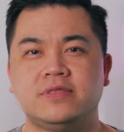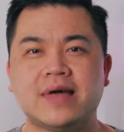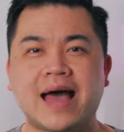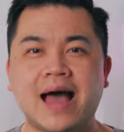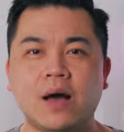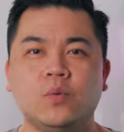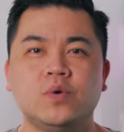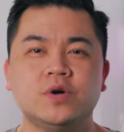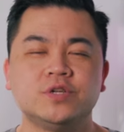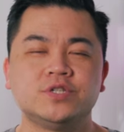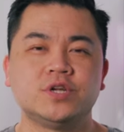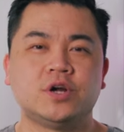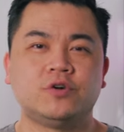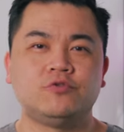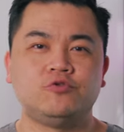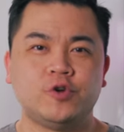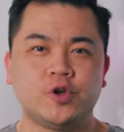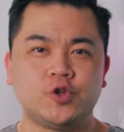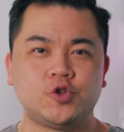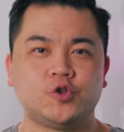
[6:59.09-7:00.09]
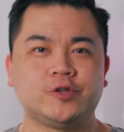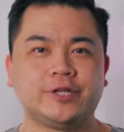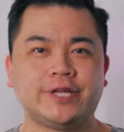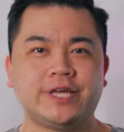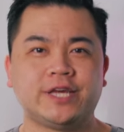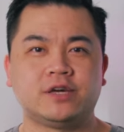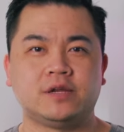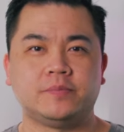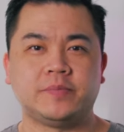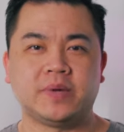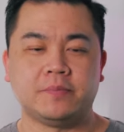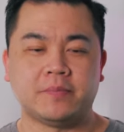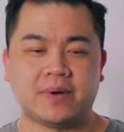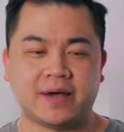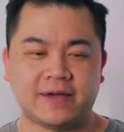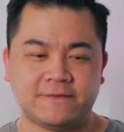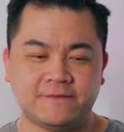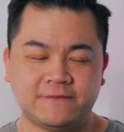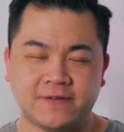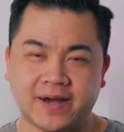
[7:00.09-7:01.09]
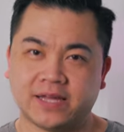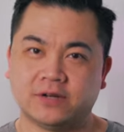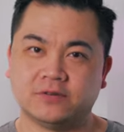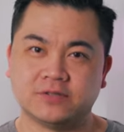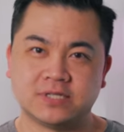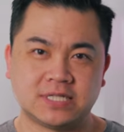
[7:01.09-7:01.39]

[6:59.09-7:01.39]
That was originally gonna be my final